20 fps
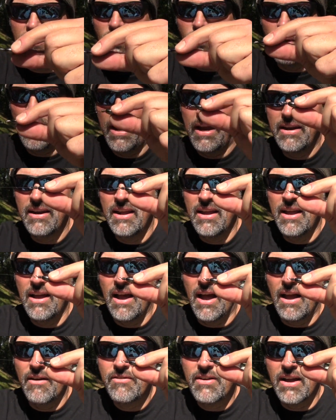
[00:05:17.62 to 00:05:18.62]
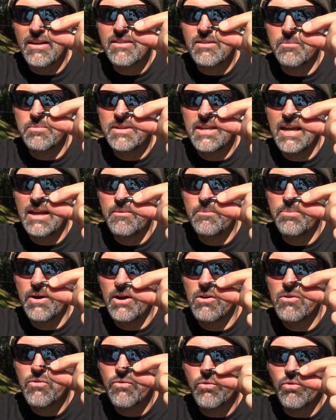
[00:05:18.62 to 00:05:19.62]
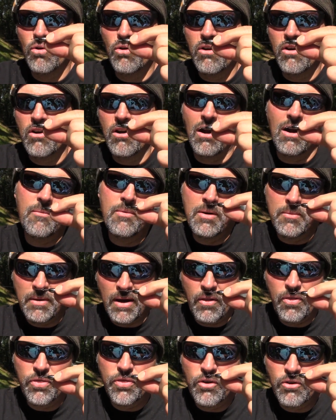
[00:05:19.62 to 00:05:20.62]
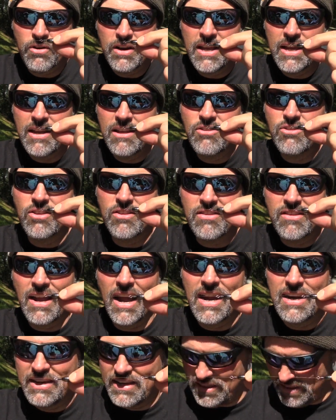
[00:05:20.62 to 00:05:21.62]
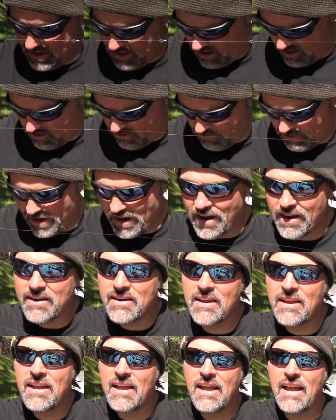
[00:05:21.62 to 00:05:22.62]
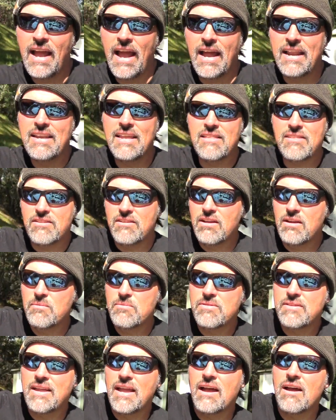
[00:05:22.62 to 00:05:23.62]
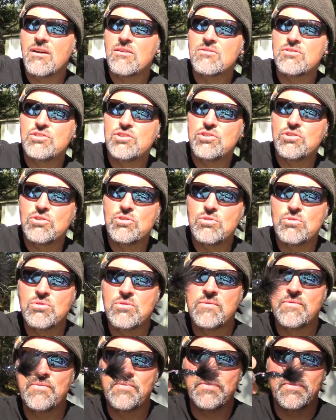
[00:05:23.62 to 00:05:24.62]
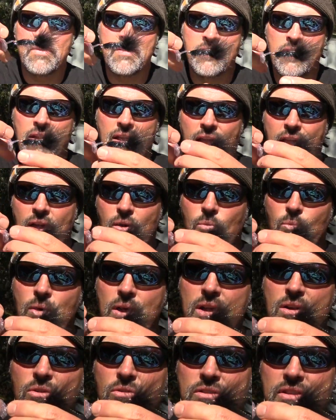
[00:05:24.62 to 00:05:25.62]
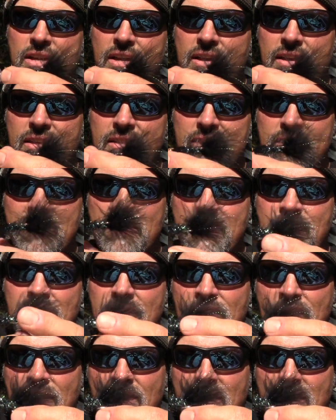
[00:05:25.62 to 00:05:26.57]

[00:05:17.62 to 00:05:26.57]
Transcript: of the weight. I've got some ten pound fluorocarbon, about thirty inches, tied to the other end. And this comes down to a wiggle disc